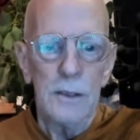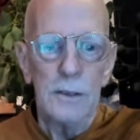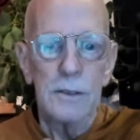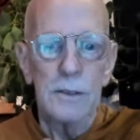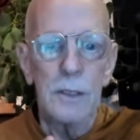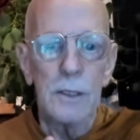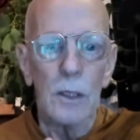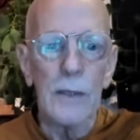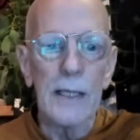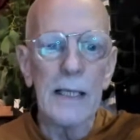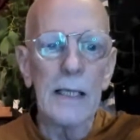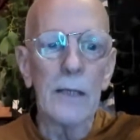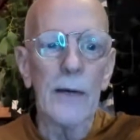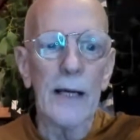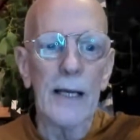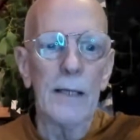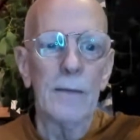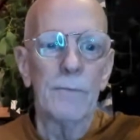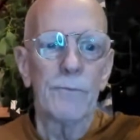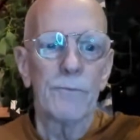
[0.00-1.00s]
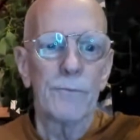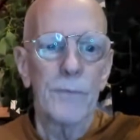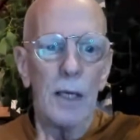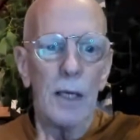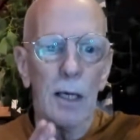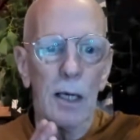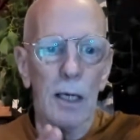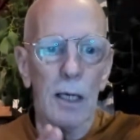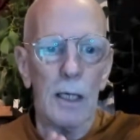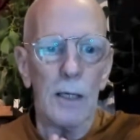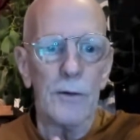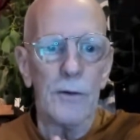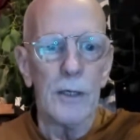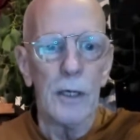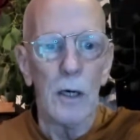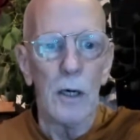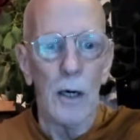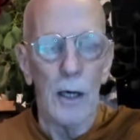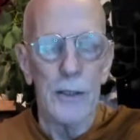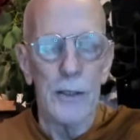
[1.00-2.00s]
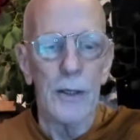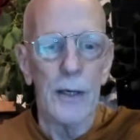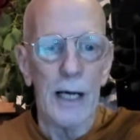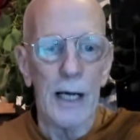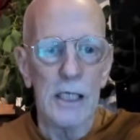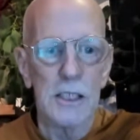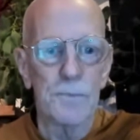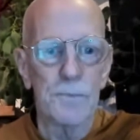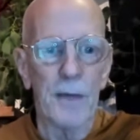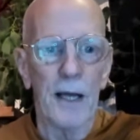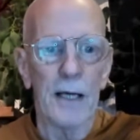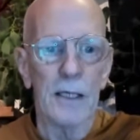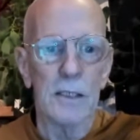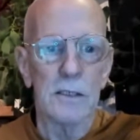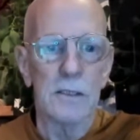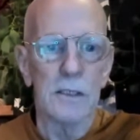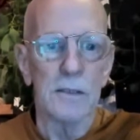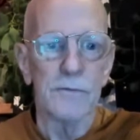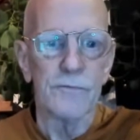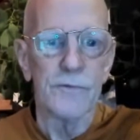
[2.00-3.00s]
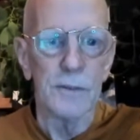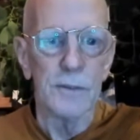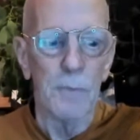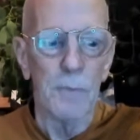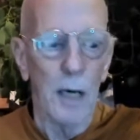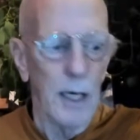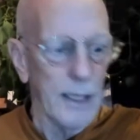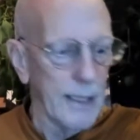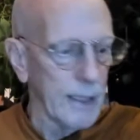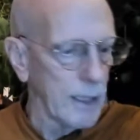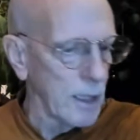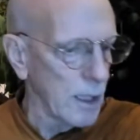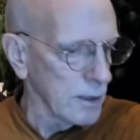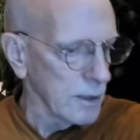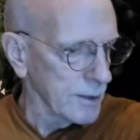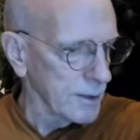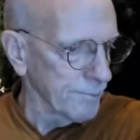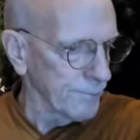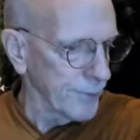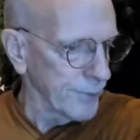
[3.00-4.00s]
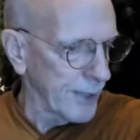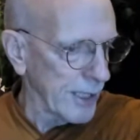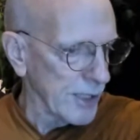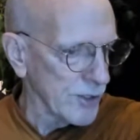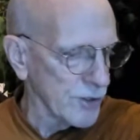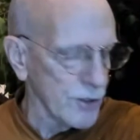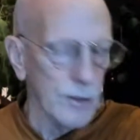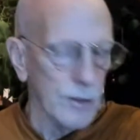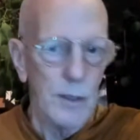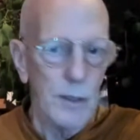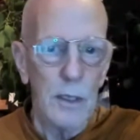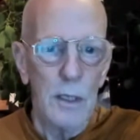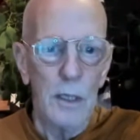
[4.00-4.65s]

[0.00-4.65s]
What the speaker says: So anyway, there are other aspects of the body contemplation,